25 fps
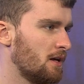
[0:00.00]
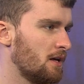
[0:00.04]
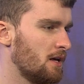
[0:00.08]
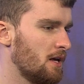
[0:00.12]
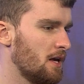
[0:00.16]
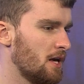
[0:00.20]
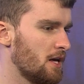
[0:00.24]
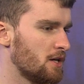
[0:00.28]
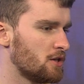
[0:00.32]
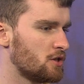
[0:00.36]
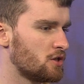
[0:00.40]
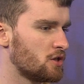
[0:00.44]

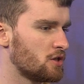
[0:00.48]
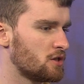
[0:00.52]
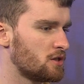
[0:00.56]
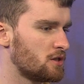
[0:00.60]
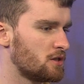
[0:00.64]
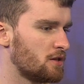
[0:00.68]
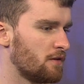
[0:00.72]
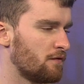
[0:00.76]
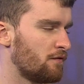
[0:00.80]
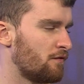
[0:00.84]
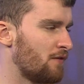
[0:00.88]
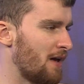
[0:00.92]
is just
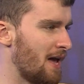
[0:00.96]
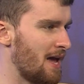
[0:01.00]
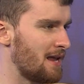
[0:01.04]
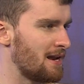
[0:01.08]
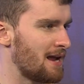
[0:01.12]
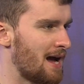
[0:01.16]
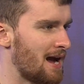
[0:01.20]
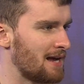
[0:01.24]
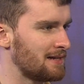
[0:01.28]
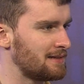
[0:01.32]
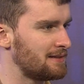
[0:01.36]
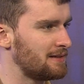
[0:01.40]
to fit an
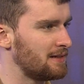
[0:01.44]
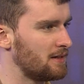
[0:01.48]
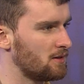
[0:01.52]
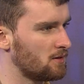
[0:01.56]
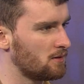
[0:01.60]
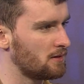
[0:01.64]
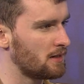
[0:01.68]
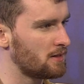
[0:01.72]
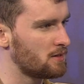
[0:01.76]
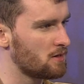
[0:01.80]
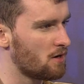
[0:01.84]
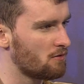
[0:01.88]
ideal
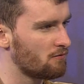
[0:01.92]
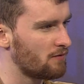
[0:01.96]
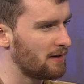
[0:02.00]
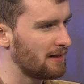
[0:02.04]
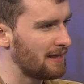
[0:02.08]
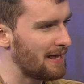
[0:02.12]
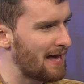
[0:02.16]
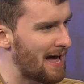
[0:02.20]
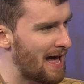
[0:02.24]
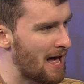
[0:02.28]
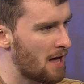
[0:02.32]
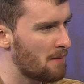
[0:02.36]
and not really
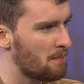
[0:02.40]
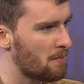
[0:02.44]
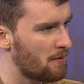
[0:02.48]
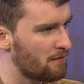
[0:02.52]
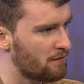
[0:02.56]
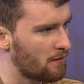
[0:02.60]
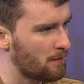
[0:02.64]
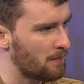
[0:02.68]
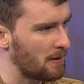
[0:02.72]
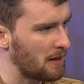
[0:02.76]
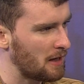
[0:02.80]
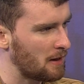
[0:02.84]
help other
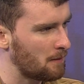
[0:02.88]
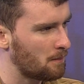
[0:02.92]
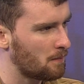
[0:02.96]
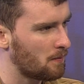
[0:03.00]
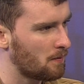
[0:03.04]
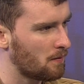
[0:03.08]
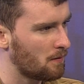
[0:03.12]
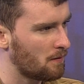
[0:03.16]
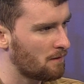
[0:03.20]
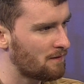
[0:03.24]
people,